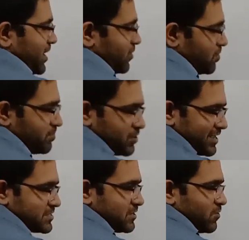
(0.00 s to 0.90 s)
I hope you
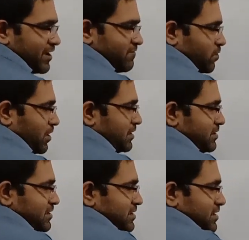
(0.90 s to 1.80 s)
can see what I've drawn.
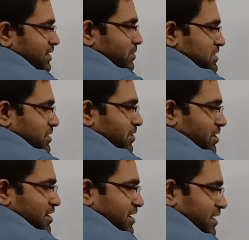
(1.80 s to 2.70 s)
It was
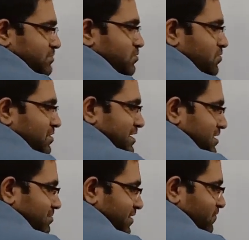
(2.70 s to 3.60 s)
here, it has moved
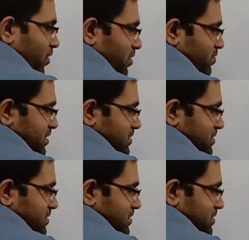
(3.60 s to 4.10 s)
little bit forward.